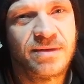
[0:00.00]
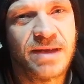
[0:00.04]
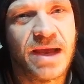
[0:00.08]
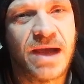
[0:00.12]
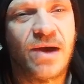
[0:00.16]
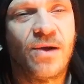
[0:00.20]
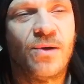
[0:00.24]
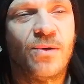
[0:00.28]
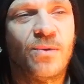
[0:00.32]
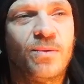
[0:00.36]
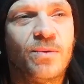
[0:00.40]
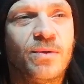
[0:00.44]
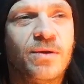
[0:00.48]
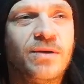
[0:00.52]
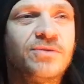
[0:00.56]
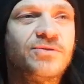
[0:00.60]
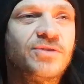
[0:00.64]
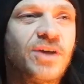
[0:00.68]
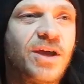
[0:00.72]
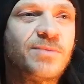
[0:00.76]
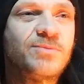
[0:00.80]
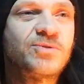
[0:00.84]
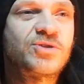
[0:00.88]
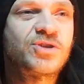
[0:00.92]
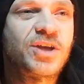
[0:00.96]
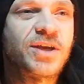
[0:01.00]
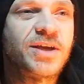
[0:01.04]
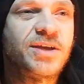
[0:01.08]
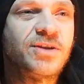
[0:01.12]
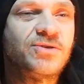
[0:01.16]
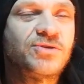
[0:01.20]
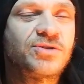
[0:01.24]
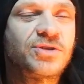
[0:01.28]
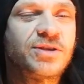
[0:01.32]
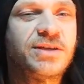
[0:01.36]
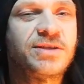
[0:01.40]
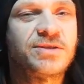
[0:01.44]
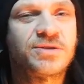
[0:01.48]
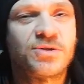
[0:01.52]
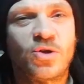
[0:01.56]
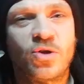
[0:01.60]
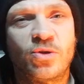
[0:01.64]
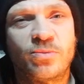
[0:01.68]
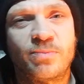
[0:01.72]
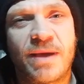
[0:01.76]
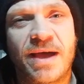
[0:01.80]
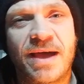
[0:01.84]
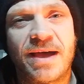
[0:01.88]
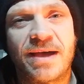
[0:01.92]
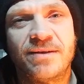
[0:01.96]
Now, Times change. He's an
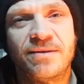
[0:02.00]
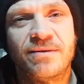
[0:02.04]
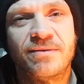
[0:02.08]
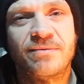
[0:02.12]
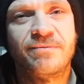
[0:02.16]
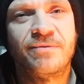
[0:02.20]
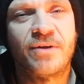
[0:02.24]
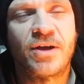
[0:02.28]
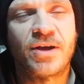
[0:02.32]
old man.